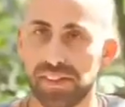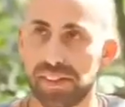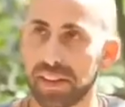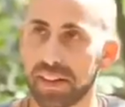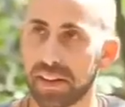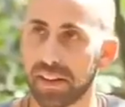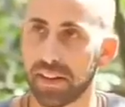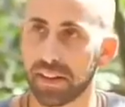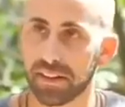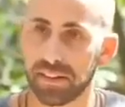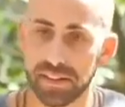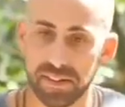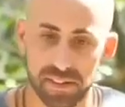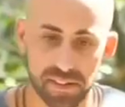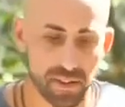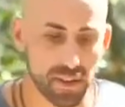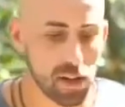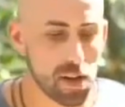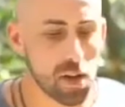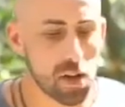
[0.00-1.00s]

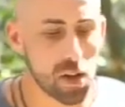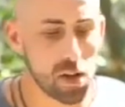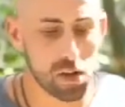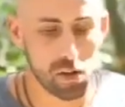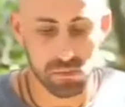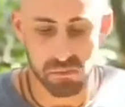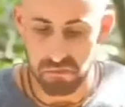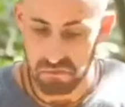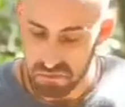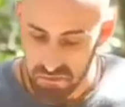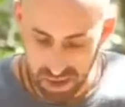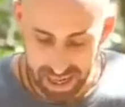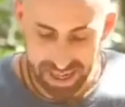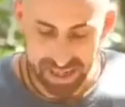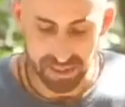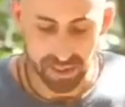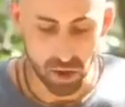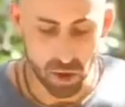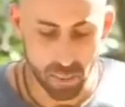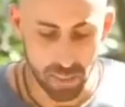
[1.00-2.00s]
seconds,
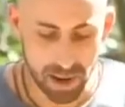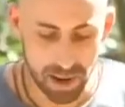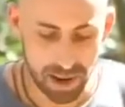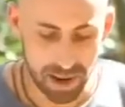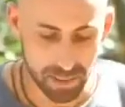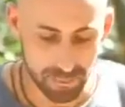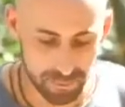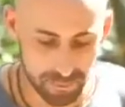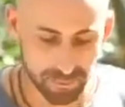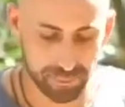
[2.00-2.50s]
like normal,